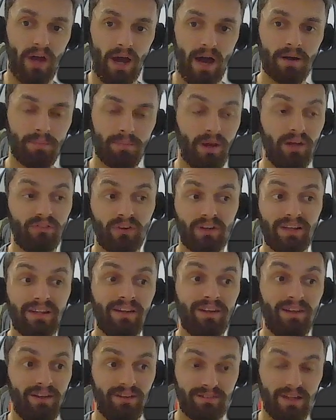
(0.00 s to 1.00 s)
are
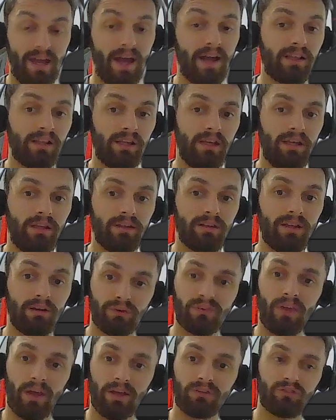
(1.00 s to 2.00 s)
basically exactly
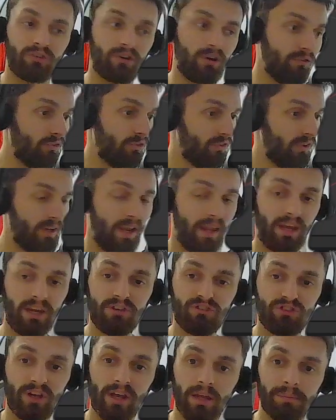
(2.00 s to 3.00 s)
those textures you see in
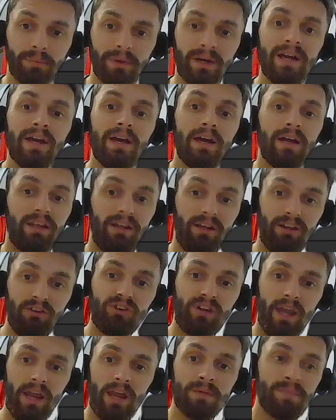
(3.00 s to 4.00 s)
each game. Each
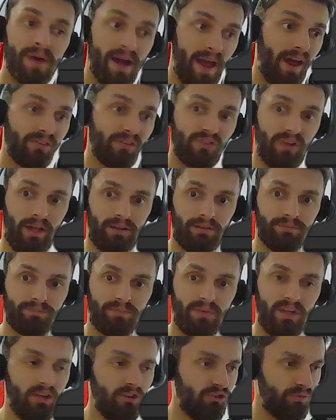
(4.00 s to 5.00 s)
game has that.
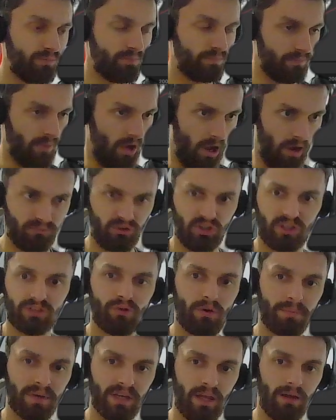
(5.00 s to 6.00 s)
Each object
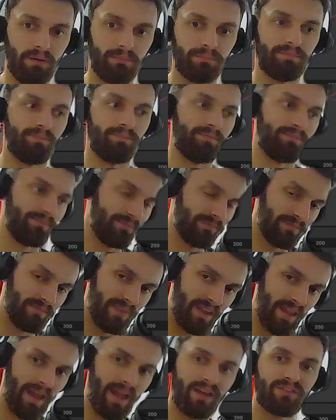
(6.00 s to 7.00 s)
from a game
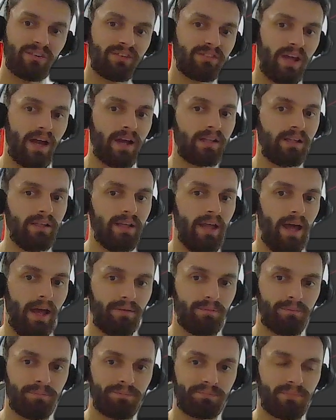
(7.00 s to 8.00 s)
has exactly that.
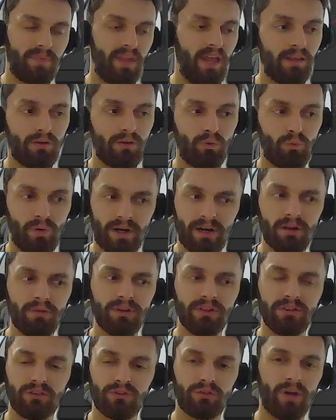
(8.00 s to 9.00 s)
And we're
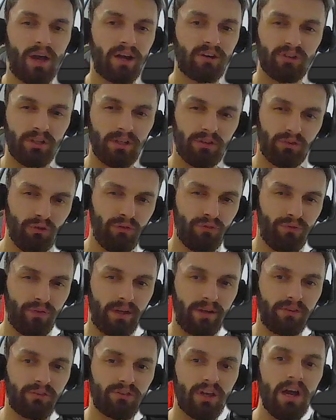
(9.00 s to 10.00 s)
going to do actually two
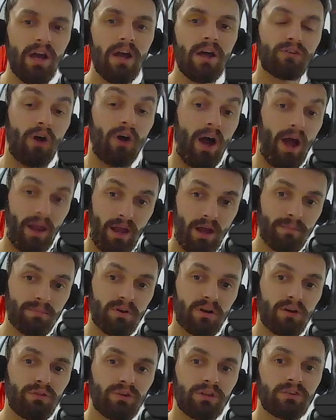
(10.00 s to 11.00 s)
things. So I am
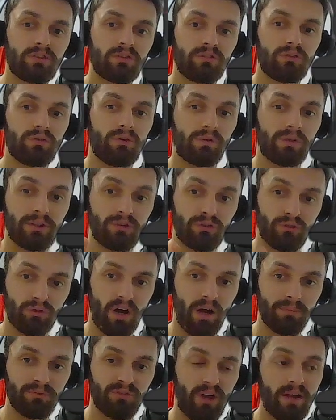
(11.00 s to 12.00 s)
going to do only two
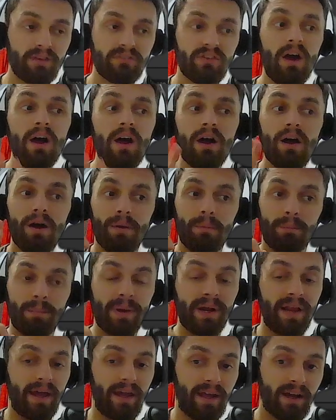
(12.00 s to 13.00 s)
objects,
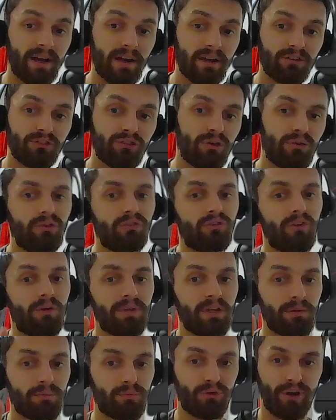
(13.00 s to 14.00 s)
but I am going to show you
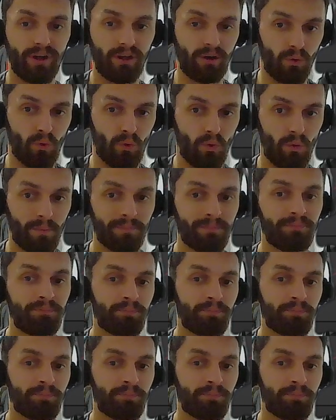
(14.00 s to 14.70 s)
something pretty cool